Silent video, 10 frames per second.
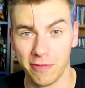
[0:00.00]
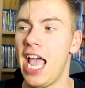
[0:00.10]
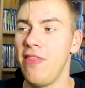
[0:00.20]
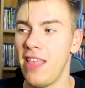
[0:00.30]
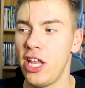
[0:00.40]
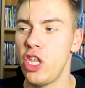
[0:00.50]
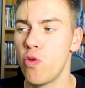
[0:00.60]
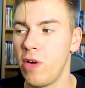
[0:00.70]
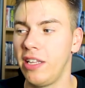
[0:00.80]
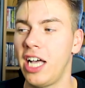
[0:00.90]
And then you
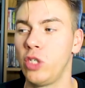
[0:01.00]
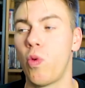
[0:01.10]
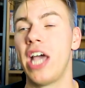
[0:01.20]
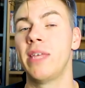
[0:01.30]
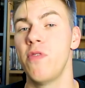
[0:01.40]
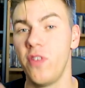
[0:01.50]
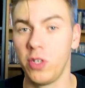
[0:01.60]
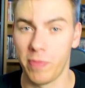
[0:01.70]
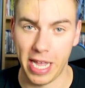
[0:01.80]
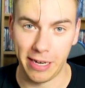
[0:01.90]
realize why the movie
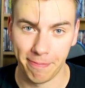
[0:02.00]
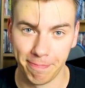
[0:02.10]
was made.